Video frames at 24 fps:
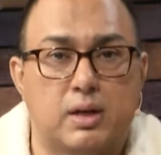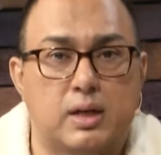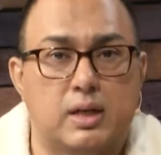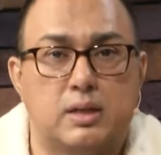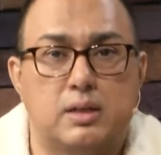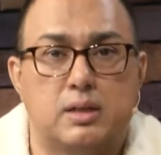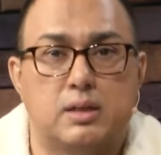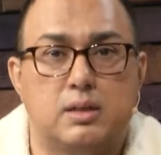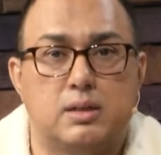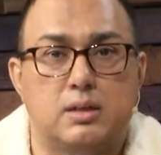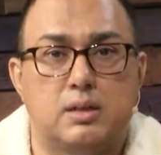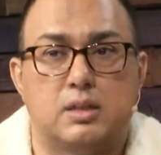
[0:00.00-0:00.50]

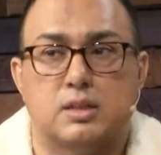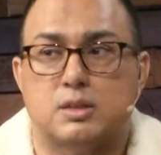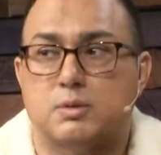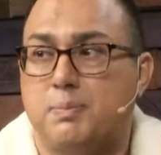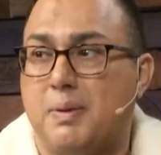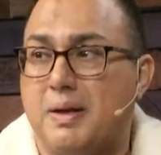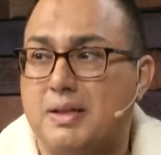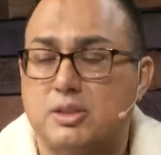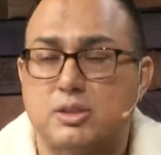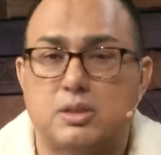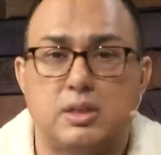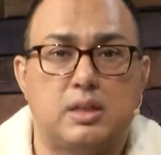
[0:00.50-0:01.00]
In
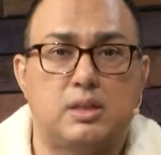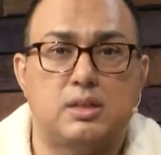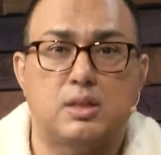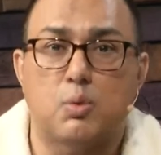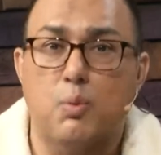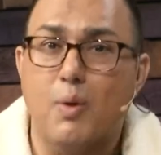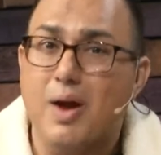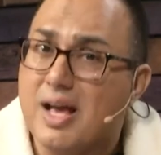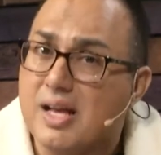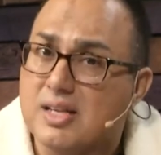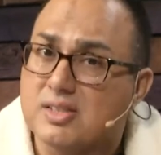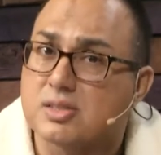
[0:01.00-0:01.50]
especially in the
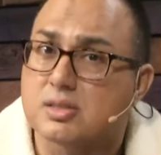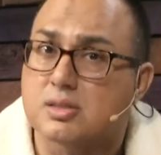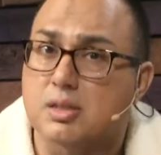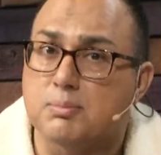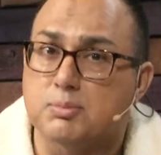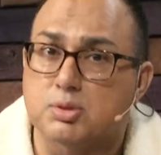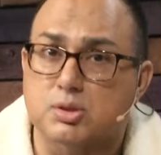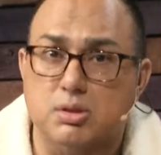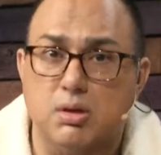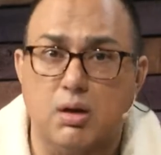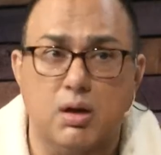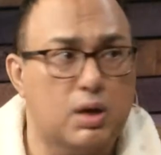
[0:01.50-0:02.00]
West,
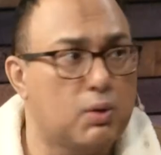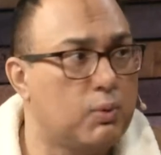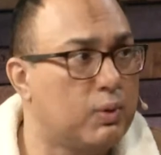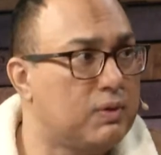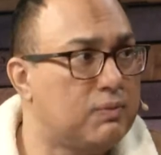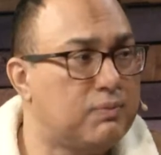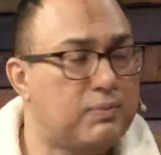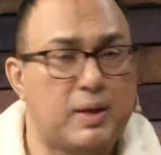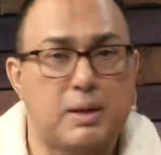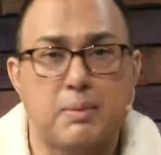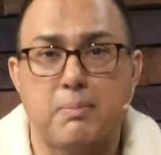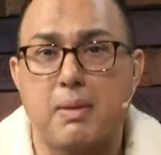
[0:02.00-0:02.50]
I'm sorry,
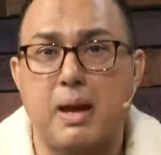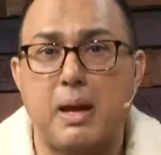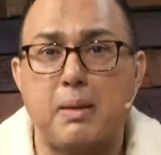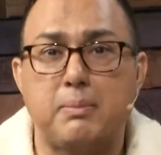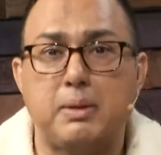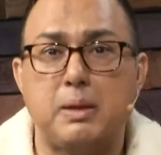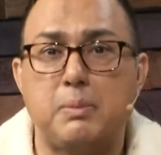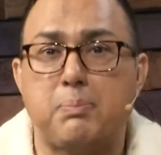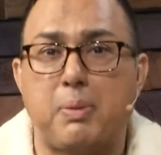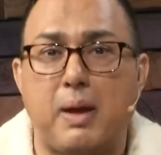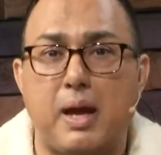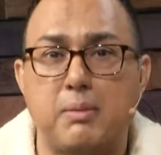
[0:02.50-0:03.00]
we've been
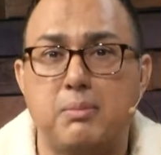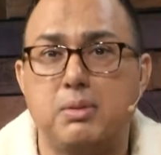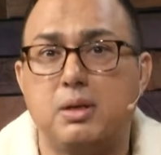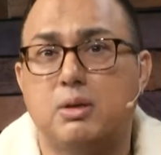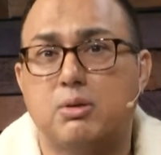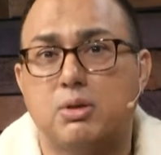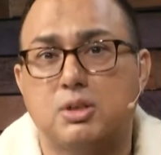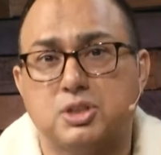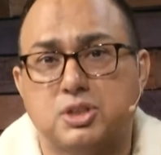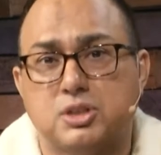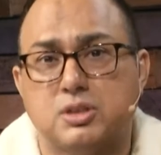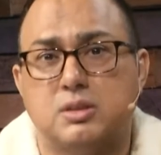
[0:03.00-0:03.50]
mamby-pamby
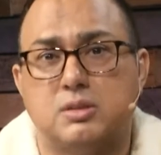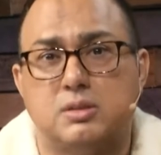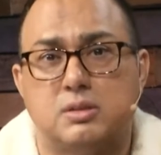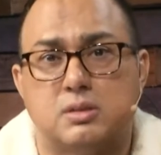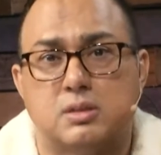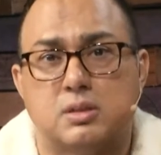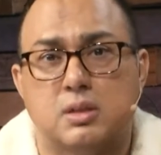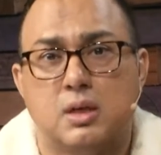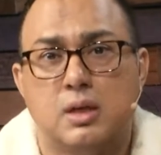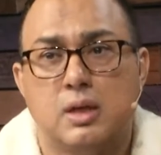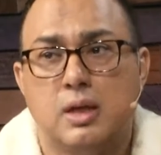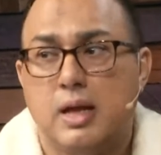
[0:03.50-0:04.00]

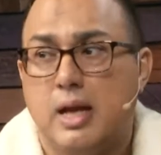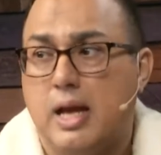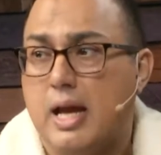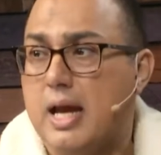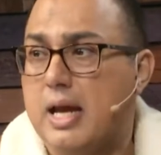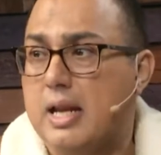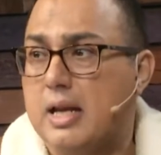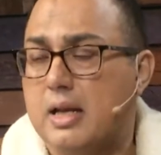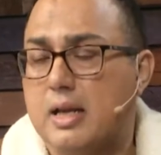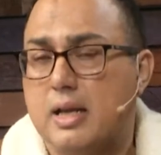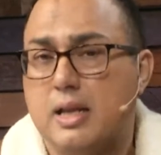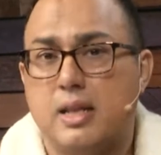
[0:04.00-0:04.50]
Christians,
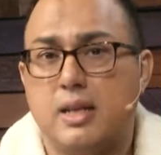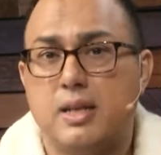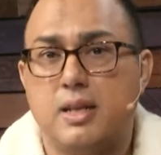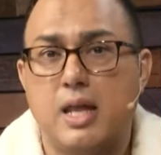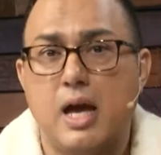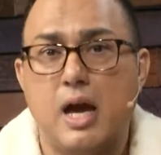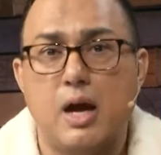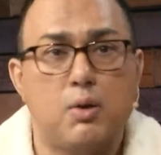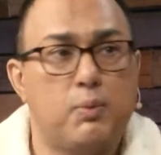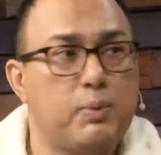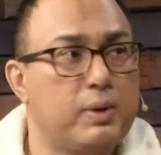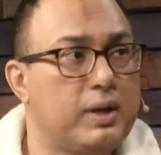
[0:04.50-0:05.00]
and, and
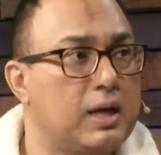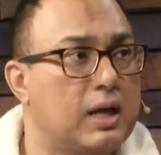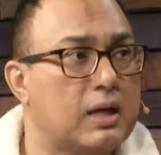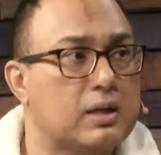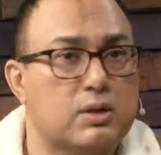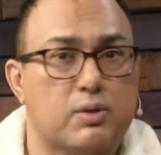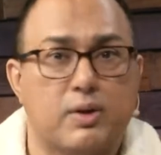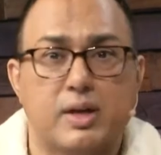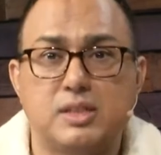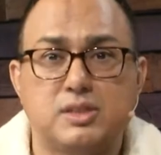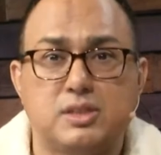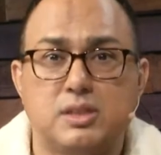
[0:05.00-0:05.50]
now we got
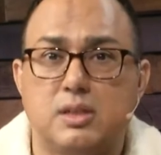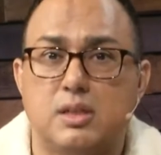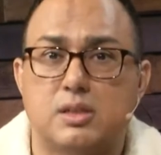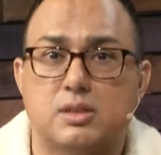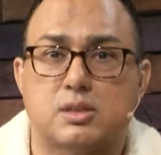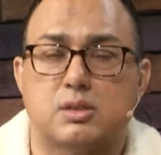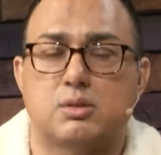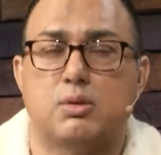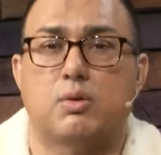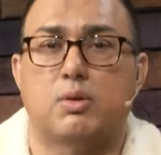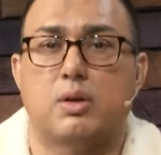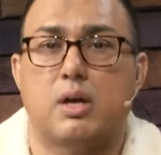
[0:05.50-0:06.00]

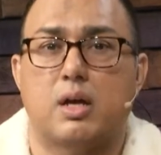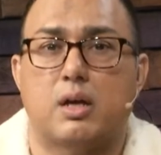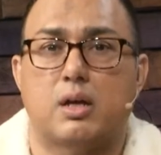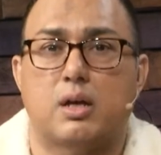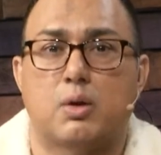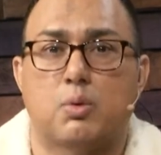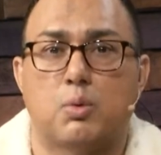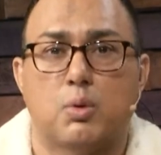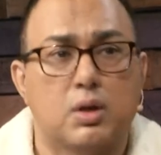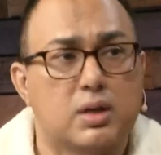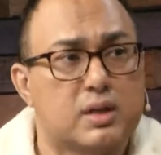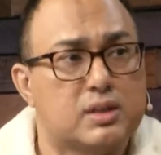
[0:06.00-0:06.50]
craziness going on in
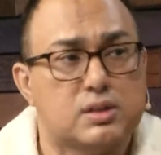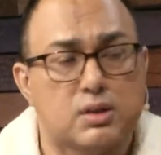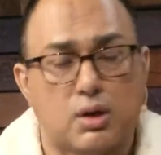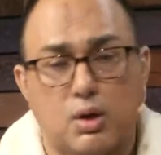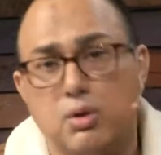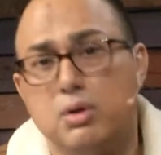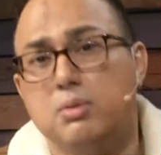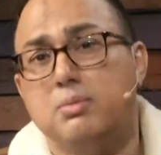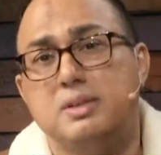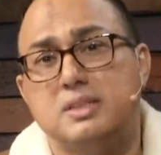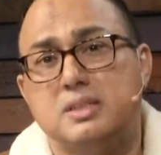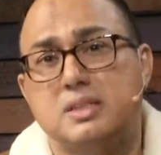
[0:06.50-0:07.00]
our world. And the
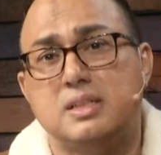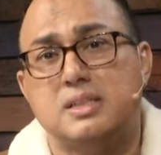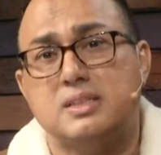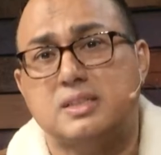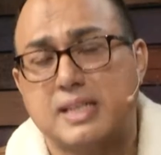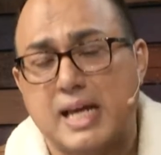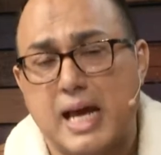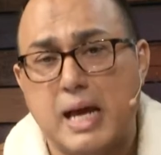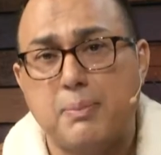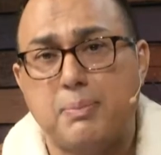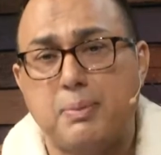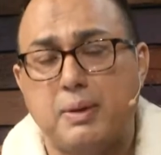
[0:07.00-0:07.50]
only reason it's
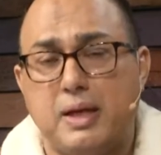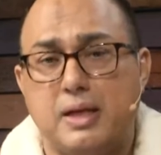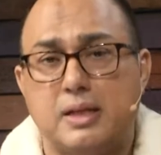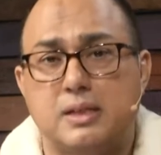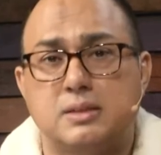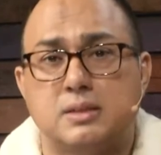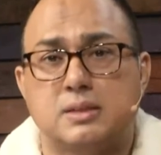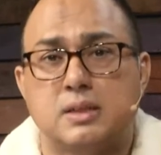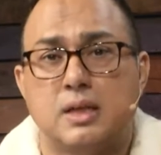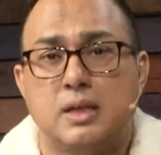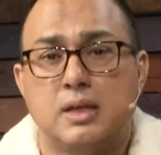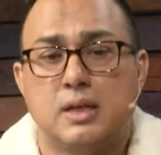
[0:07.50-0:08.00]
happening
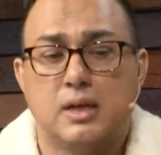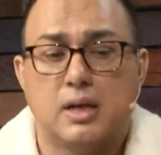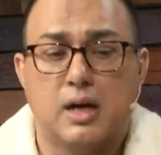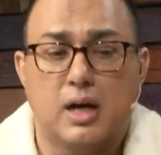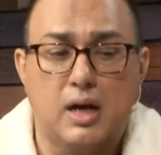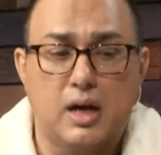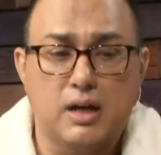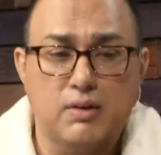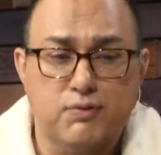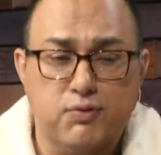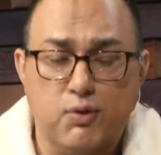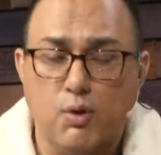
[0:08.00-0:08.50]
is,
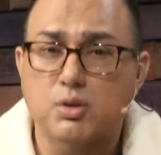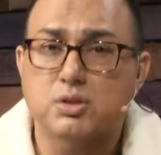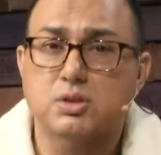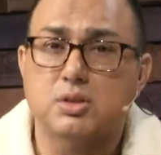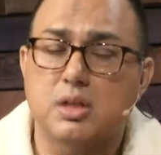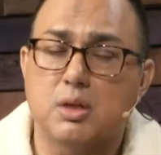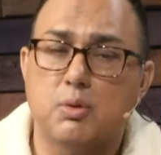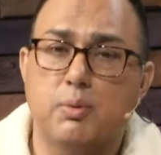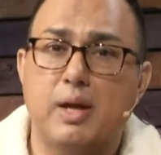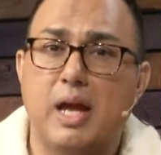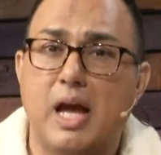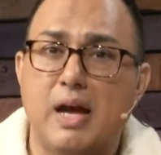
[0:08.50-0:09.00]

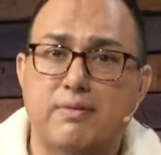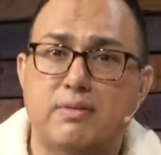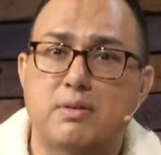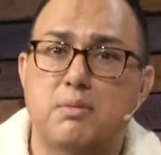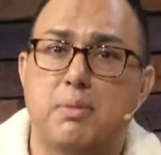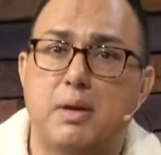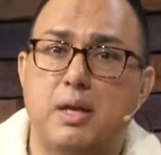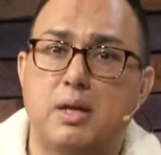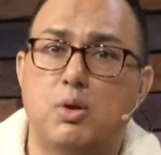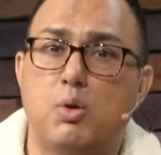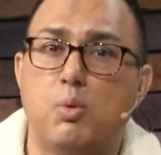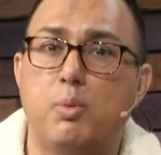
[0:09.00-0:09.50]
unfortunately, we haven't
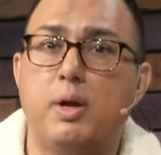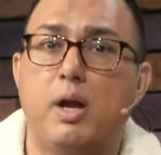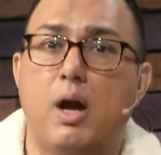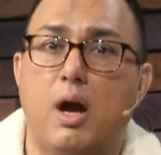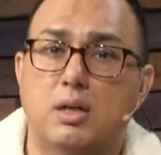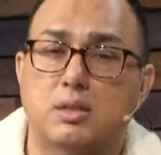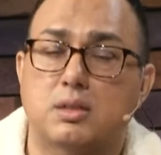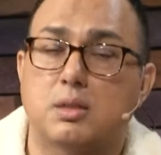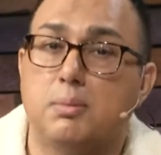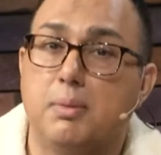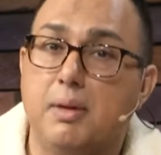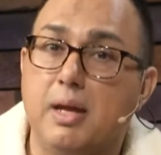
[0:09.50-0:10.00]
been who we
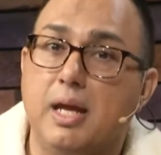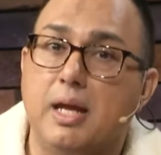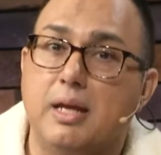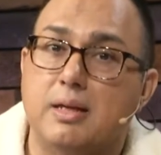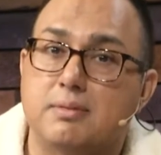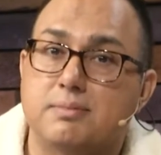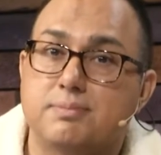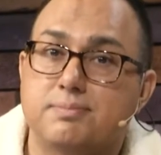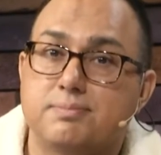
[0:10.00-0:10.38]
ought to be.